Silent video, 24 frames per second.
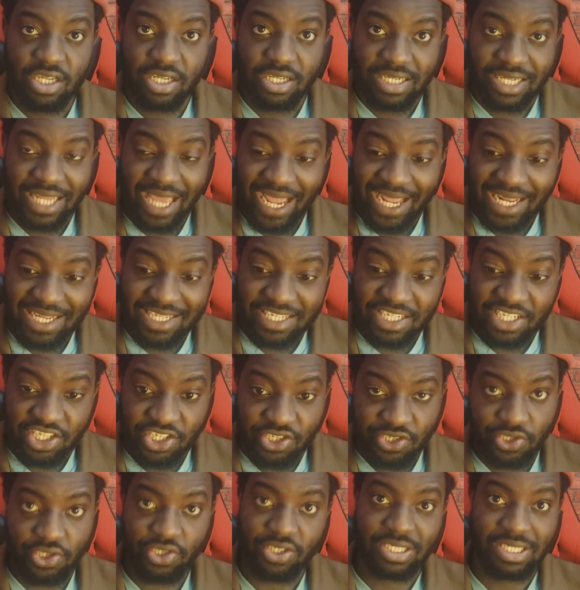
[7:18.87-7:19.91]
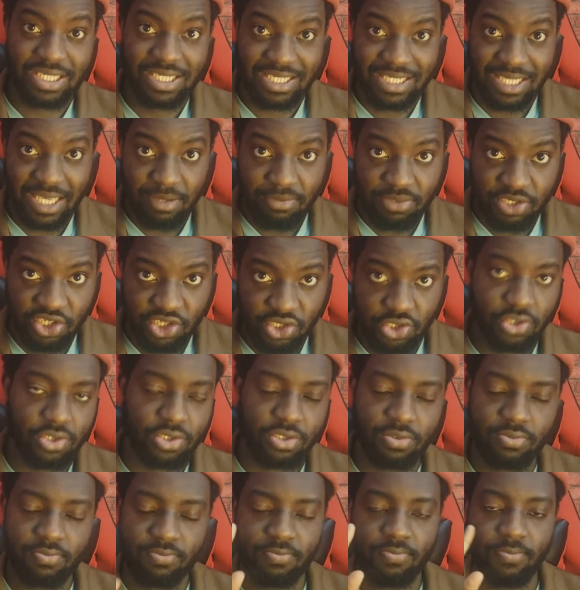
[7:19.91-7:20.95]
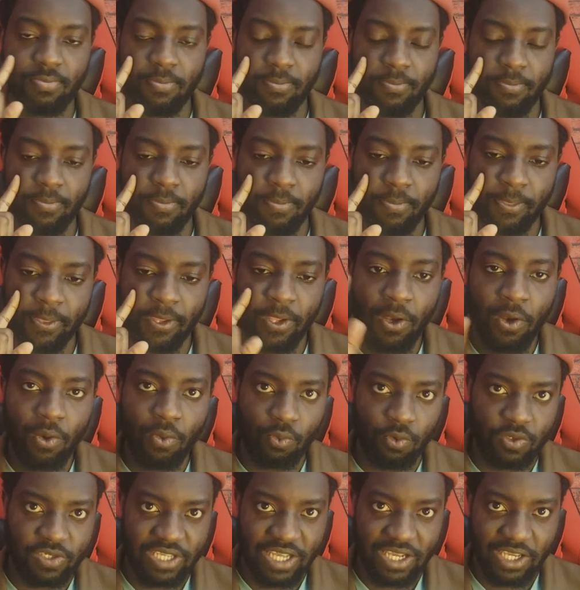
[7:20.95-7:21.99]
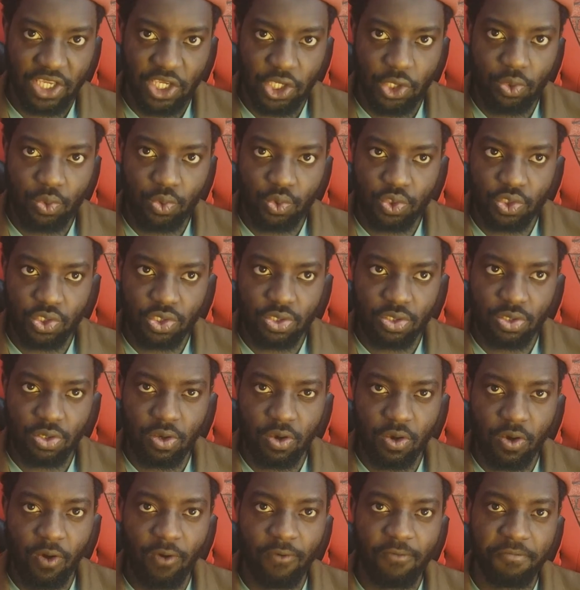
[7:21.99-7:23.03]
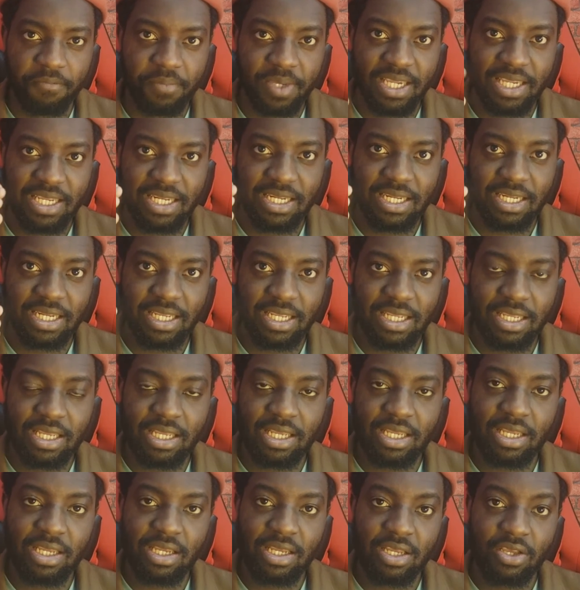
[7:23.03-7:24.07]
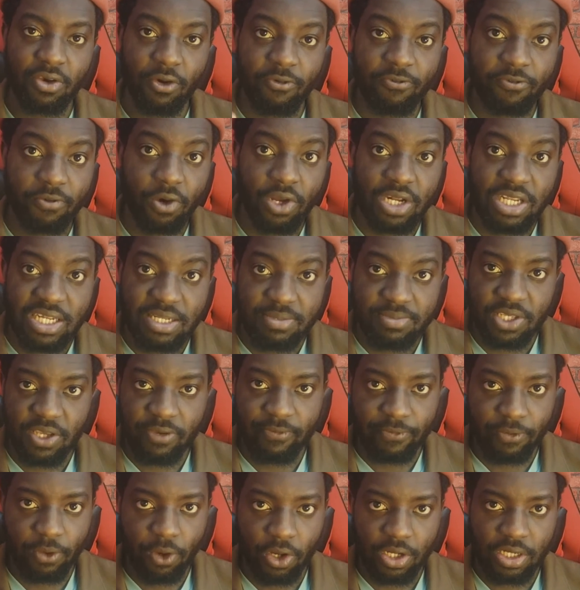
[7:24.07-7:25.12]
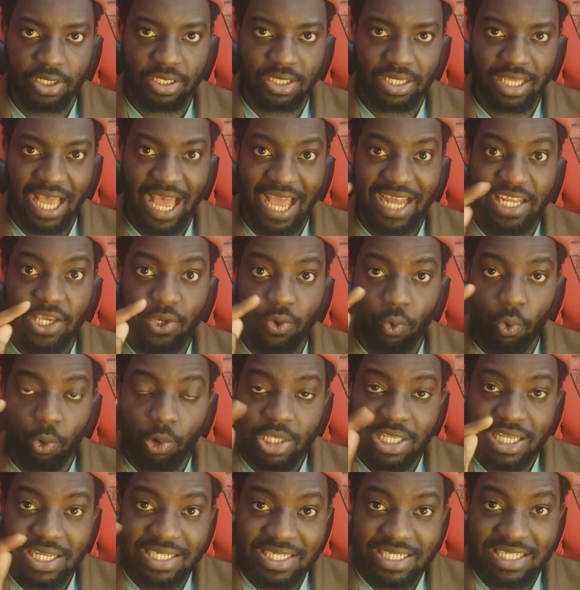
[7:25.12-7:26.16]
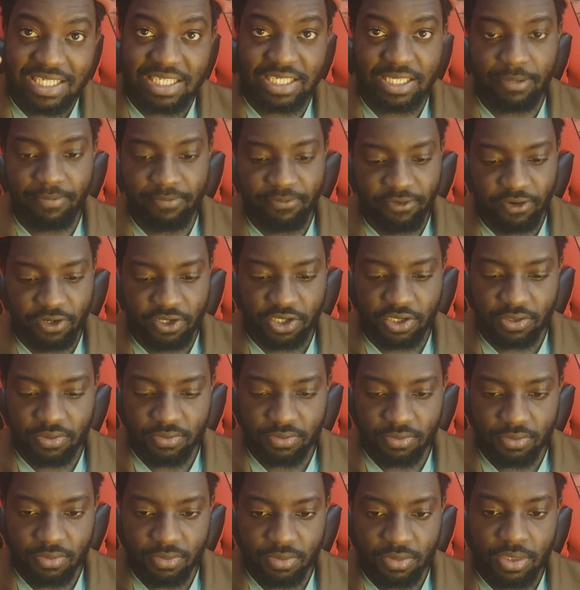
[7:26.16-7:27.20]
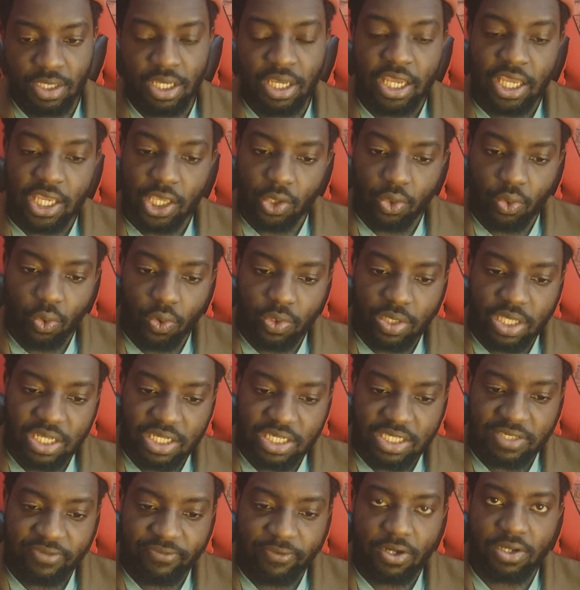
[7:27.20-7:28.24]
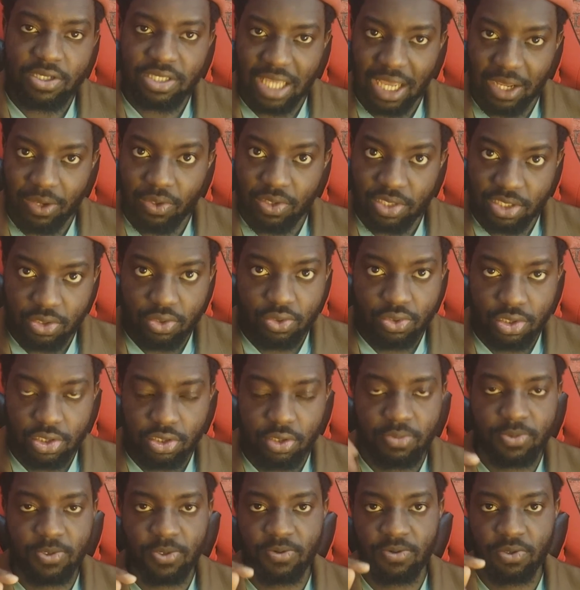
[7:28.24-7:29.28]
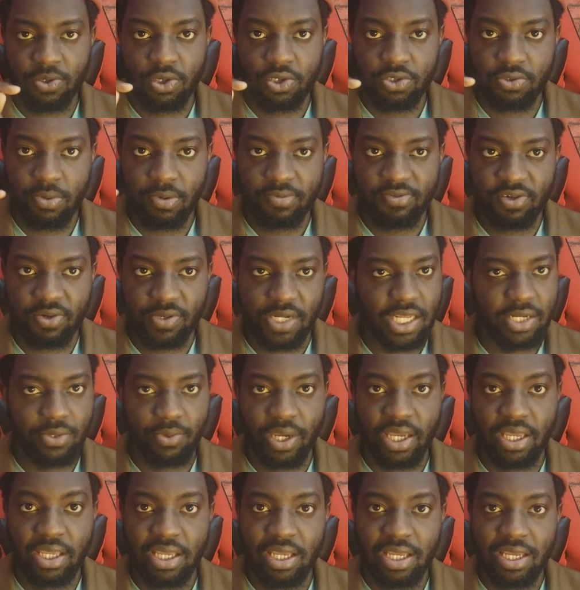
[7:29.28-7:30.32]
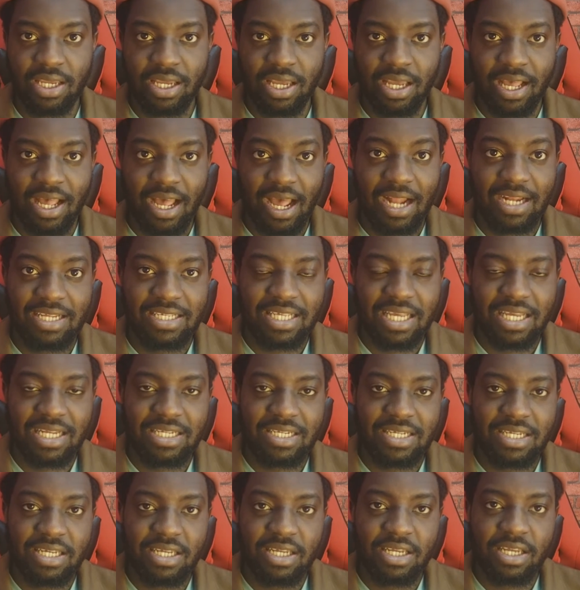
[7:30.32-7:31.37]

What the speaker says: Then Jesus, the same Jesus, was accused of calling himself God. And he quoted this same verse. He quoted this verse according to the Gospel of John anyway. And he said,